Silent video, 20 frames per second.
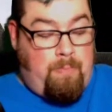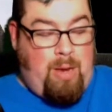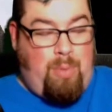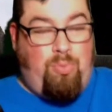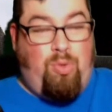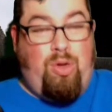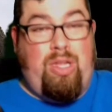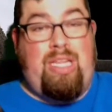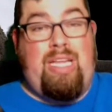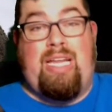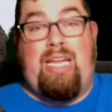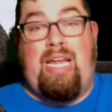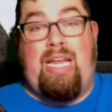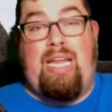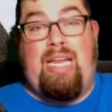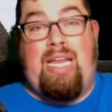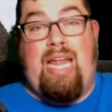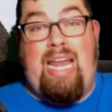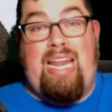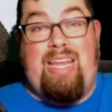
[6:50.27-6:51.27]
really
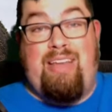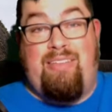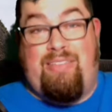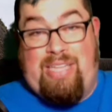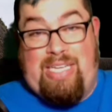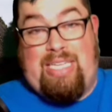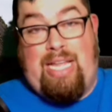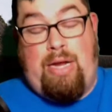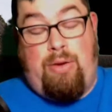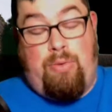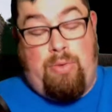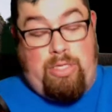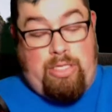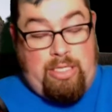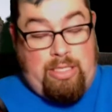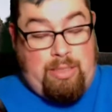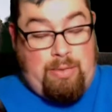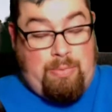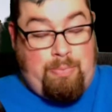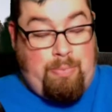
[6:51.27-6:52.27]
in any of these
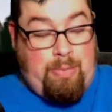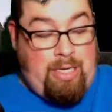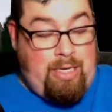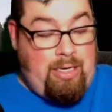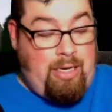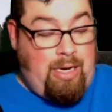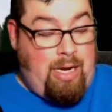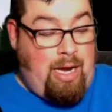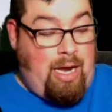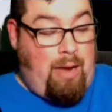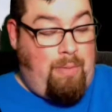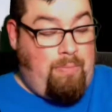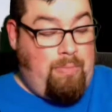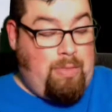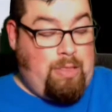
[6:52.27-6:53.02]
languages, but um,